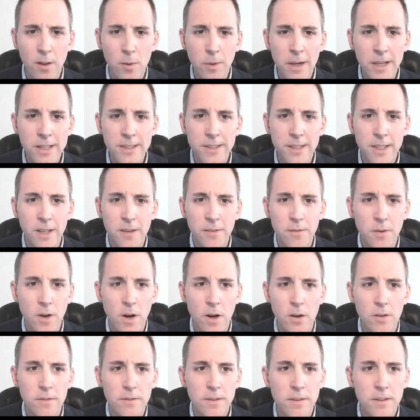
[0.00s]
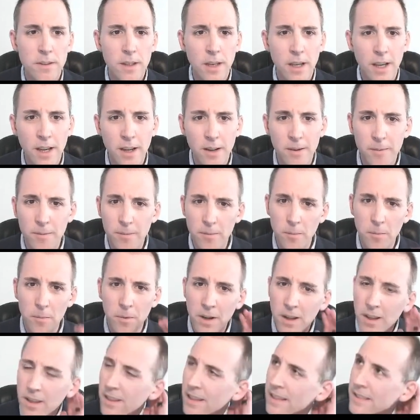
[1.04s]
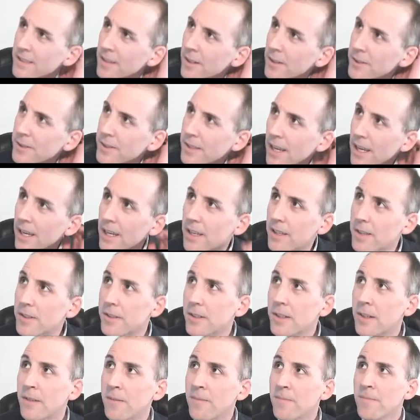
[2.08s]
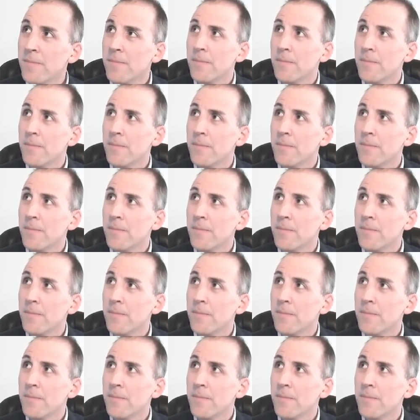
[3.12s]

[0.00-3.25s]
the ways to get involved. And one of the things I'll say is,